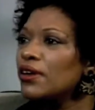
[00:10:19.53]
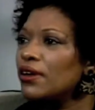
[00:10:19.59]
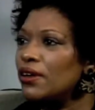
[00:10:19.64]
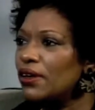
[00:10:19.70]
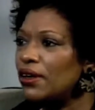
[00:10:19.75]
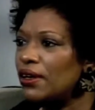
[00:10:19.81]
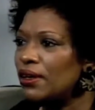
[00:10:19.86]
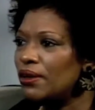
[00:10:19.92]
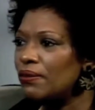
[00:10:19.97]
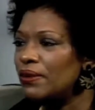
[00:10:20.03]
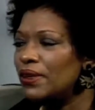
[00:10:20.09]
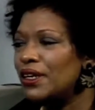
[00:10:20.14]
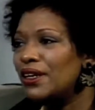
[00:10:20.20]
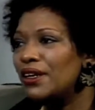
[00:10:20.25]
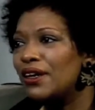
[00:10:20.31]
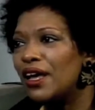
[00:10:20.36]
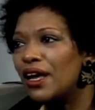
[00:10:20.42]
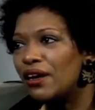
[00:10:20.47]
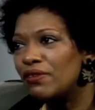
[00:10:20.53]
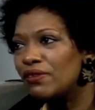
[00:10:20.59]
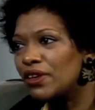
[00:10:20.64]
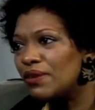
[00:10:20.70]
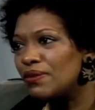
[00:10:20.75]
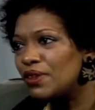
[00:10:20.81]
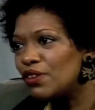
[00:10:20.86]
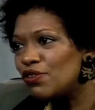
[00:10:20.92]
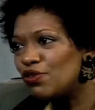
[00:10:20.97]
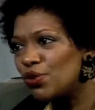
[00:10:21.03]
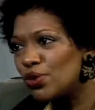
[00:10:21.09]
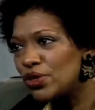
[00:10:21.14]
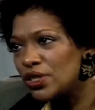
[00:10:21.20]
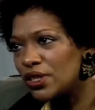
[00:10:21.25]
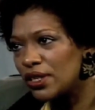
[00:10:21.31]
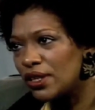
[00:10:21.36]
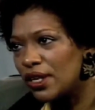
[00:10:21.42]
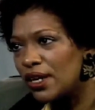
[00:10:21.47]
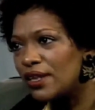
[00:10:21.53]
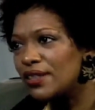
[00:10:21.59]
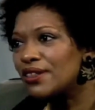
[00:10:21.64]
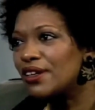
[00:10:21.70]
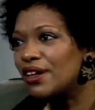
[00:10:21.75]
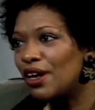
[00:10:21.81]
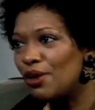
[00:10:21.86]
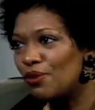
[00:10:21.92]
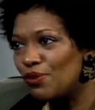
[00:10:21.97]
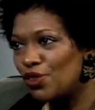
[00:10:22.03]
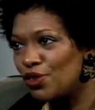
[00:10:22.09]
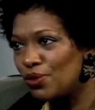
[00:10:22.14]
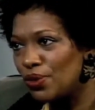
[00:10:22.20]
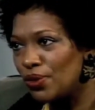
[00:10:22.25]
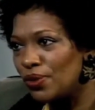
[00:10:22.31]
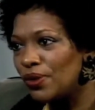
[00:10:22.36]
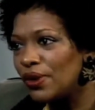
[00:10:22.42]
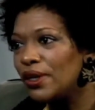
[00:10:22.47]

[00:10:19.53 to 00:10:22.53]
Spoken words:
and a lot of times, unfortunately, that has come through